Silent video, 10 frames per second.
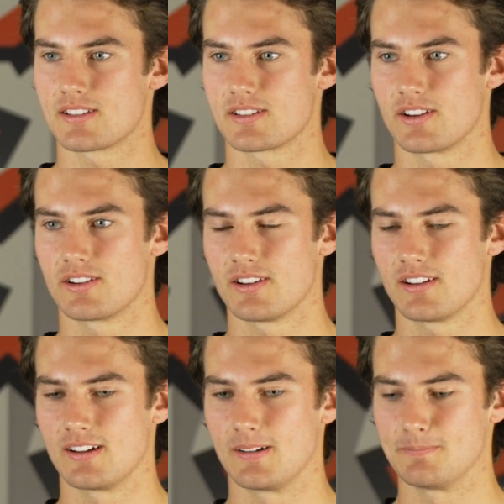So
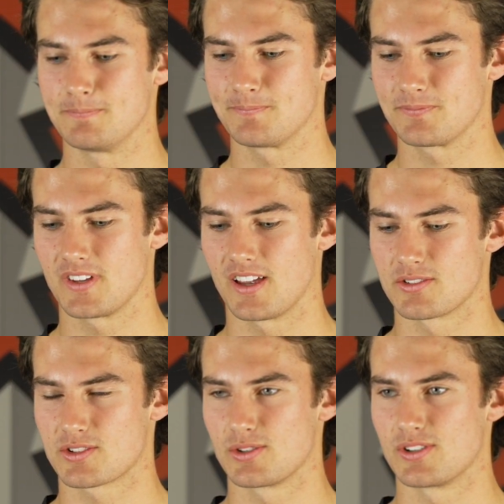it
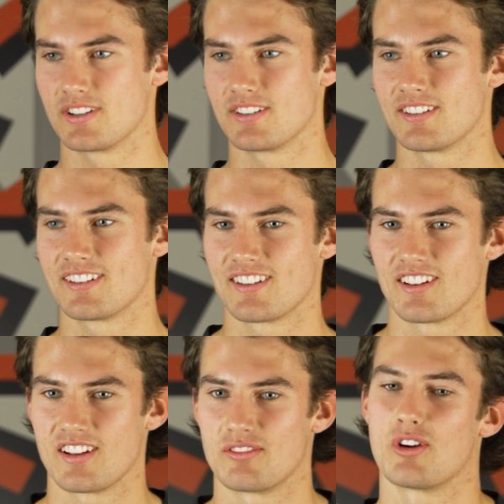was good. And
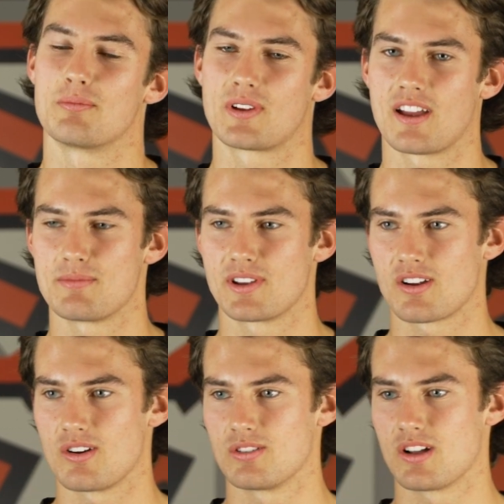Rob gave me a
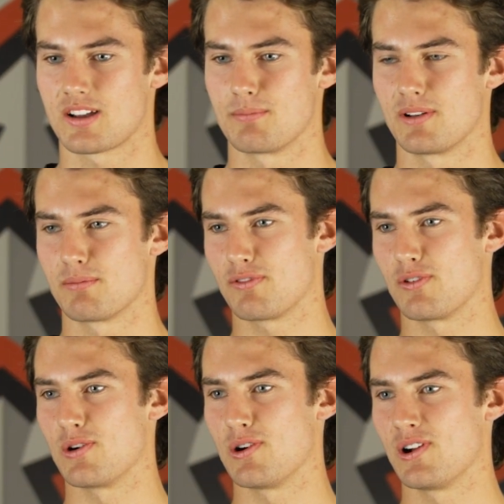call like a minute
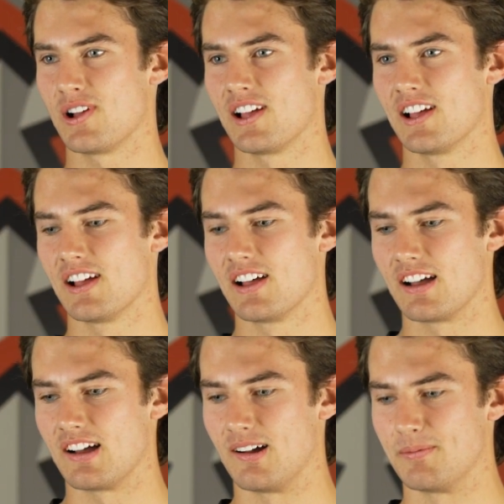before
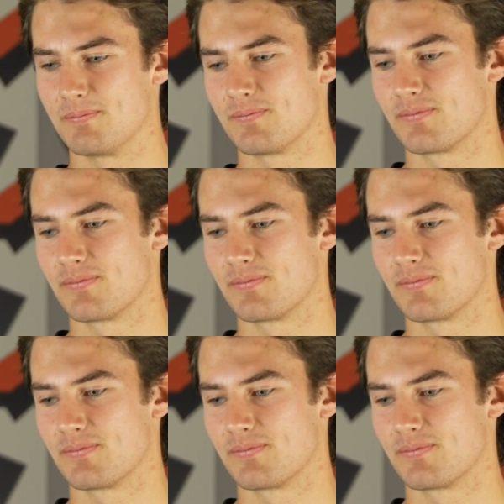I